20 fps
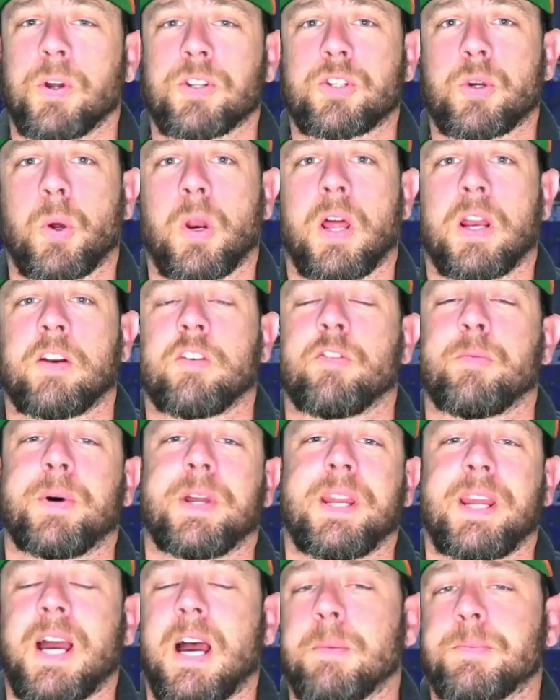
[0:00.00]
What's going on,
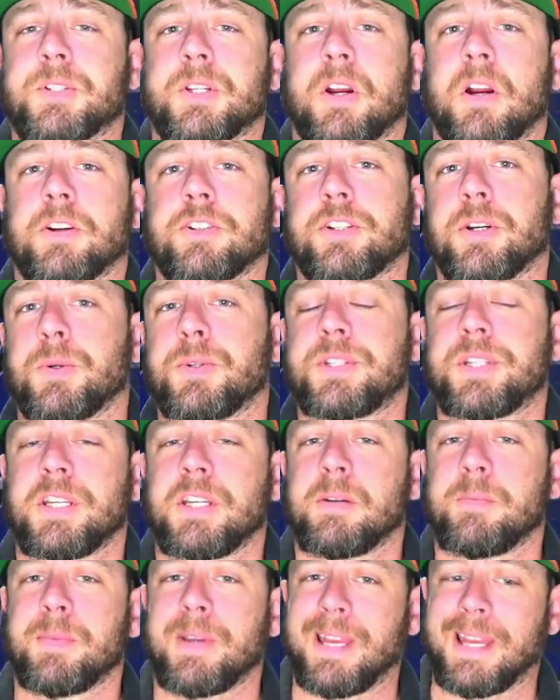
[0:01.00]
everybody? I'm Cigar Show
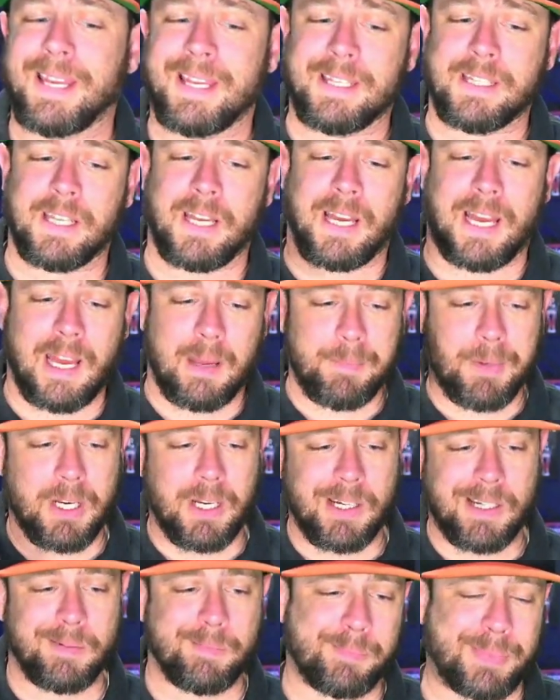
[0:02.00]
Tim, and I'm
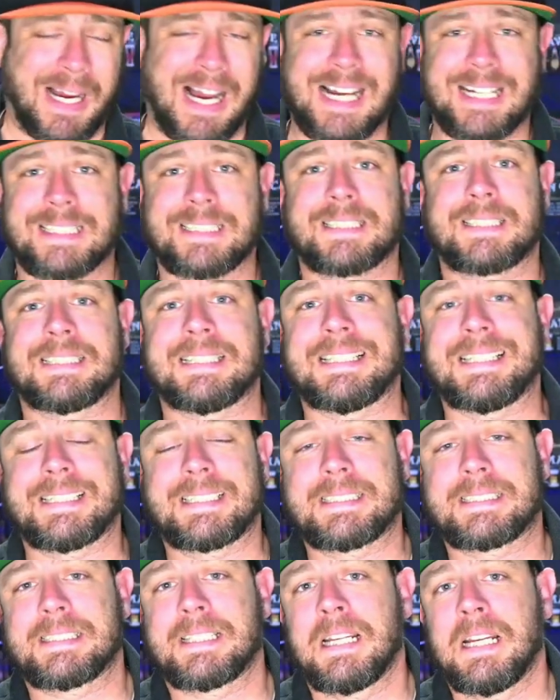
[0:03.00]
going to unbox
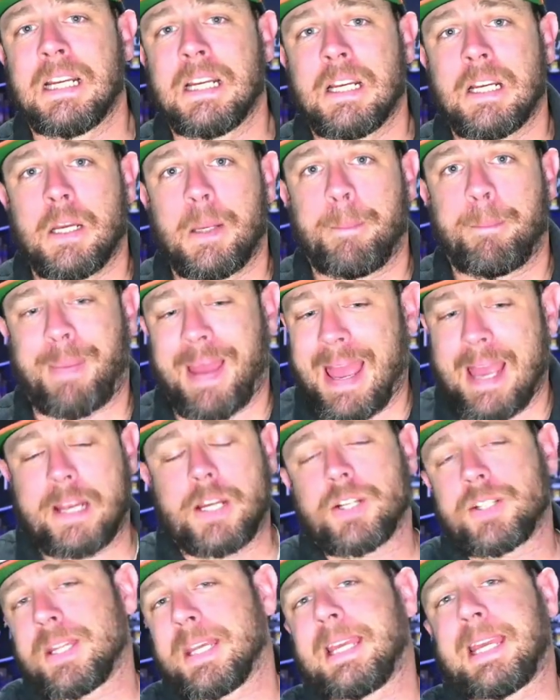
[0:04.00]
this
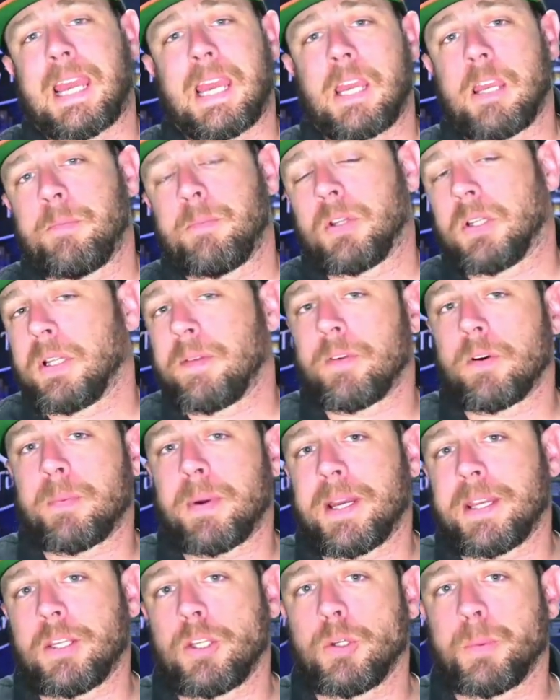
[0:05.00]
package that came
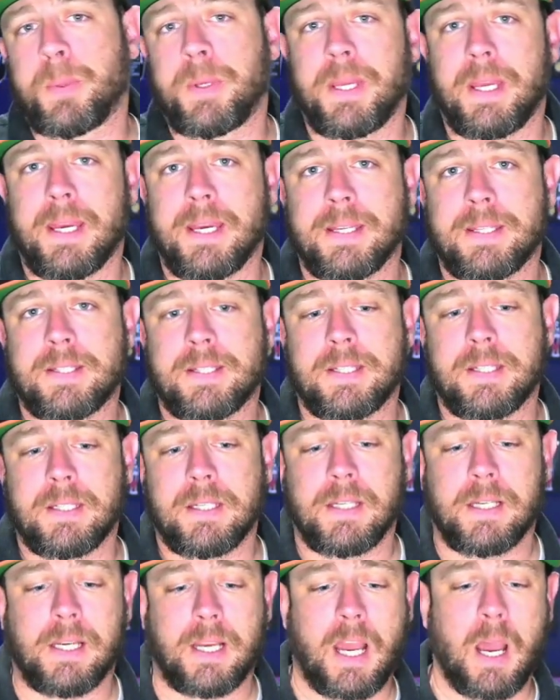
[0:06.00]
delivered by
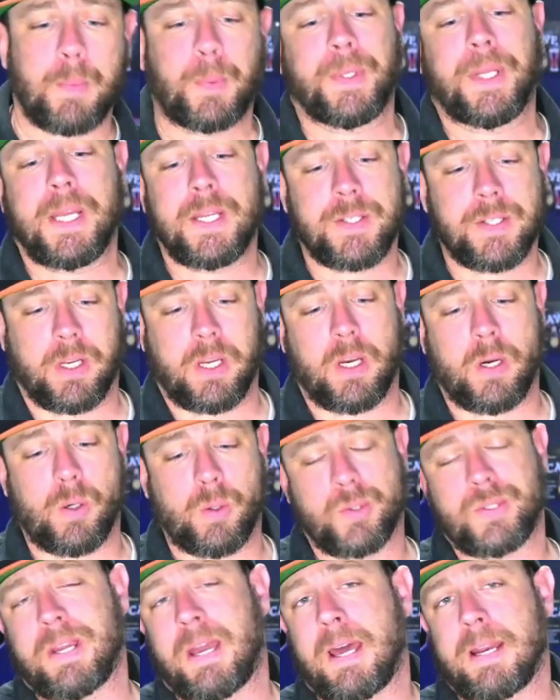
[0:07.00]
UPS a couple days
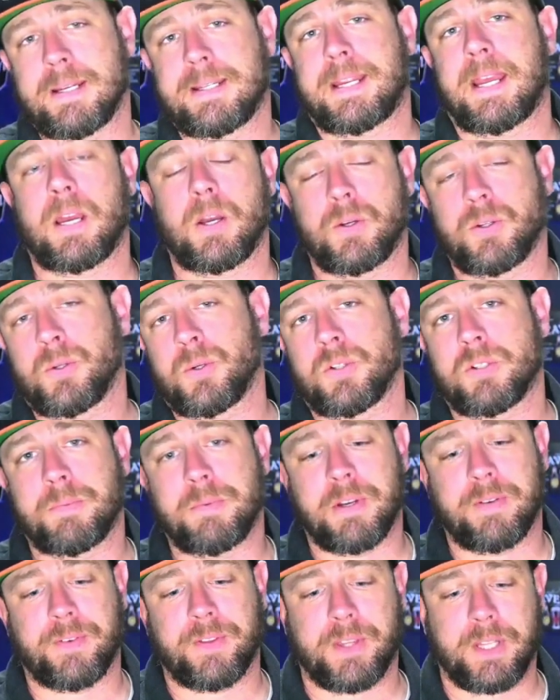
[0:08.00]
ago. I was out of town
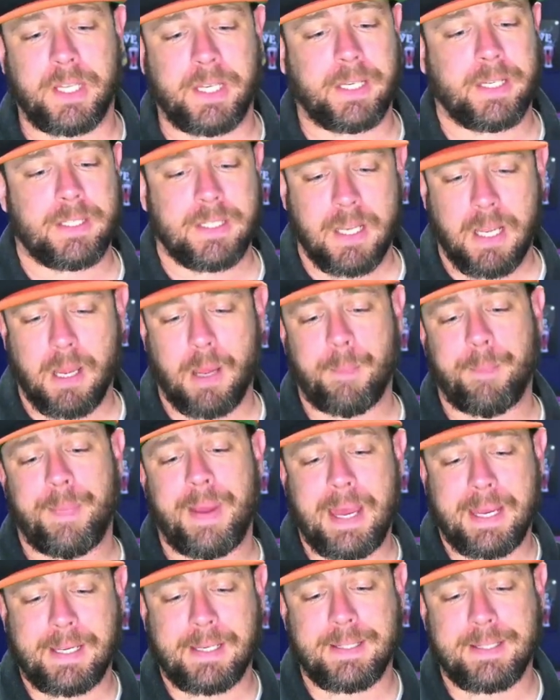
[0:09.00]
doing some different things.
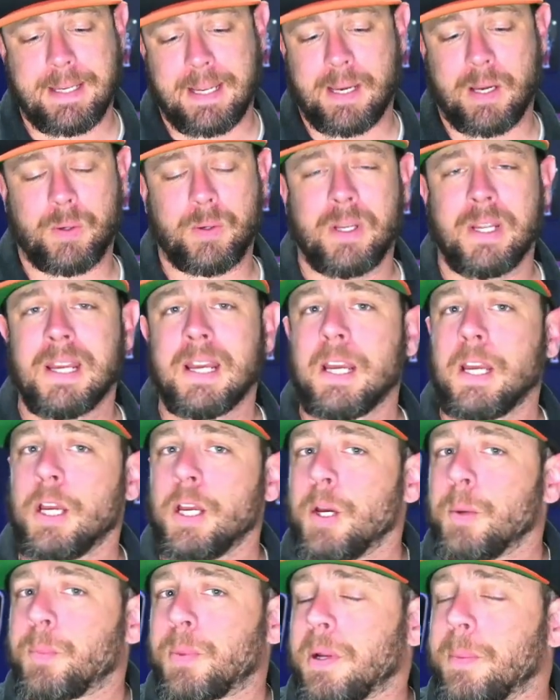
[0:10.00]
I'm back in town,
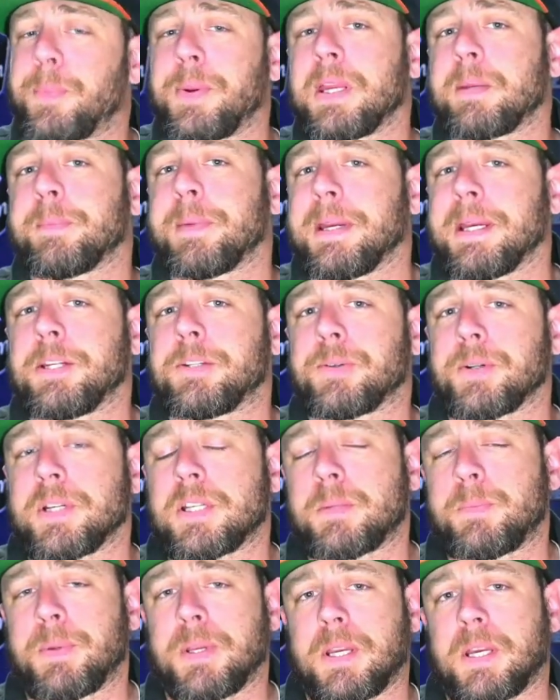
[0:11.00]
but it piqued my
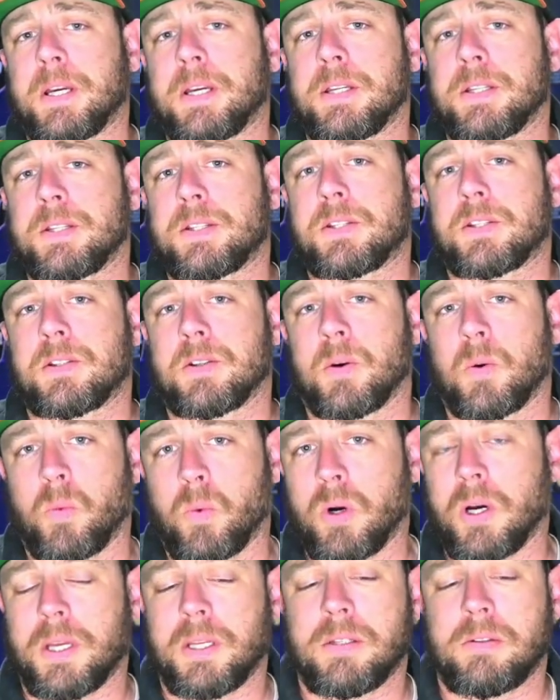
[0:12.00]
interest because,
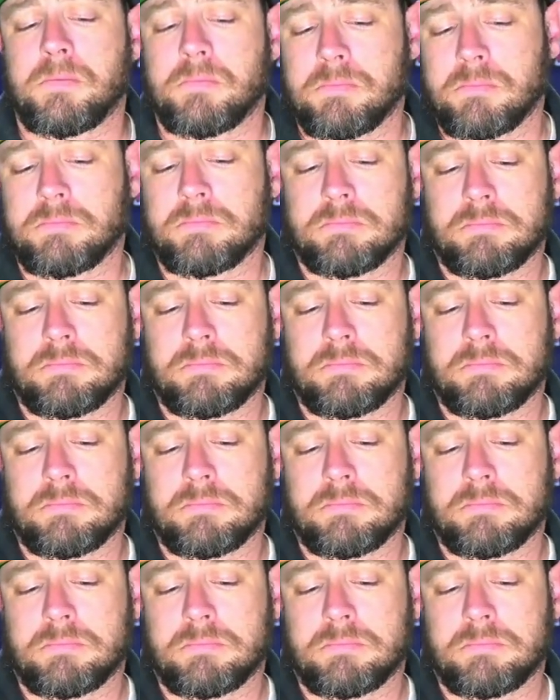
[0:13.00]
one,